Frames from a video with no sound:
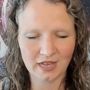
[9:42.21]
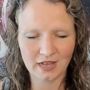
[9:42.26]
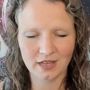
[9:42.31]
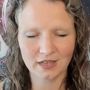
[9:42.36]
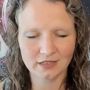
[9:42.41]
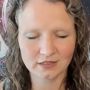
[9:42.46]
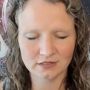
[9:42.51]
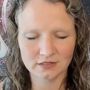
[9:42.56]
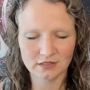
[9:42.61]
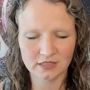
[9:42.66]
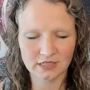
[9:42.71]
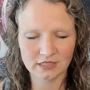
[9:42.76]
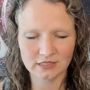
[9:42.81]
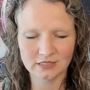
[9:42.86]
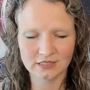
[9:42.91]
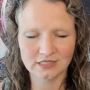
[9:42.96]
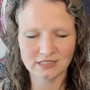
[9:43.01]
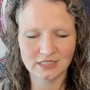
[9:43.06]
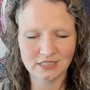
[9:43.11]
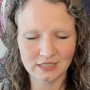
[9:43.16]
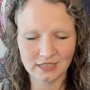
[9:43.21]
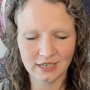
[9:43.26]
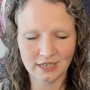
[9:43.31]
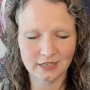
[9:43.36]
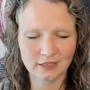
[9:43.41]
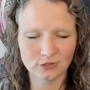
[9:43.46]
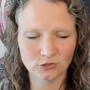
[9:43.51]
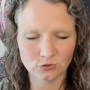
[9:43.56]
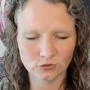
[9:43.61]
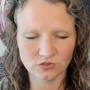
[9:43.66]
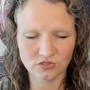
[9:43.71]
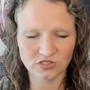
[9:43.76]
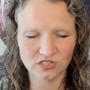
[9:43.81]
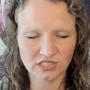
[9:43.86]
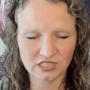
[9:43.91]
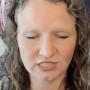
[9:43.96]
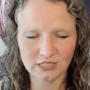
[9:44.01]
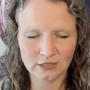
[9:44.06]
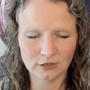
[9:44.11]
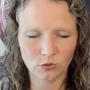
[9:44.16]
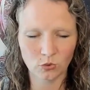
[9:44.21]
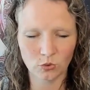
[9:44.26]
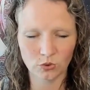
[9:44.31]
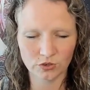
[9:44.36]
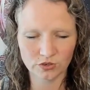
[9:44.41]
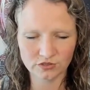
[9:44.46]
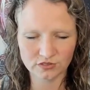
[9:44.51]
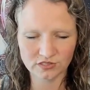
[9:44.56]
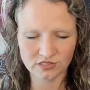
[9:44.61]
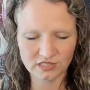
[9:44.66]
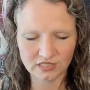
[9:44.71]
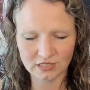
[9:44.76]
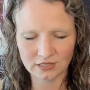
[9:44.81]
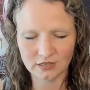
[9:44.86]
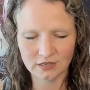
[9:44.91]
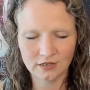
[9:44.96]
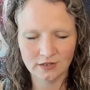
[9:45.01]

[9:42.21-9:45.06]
eyes like see angels see auras see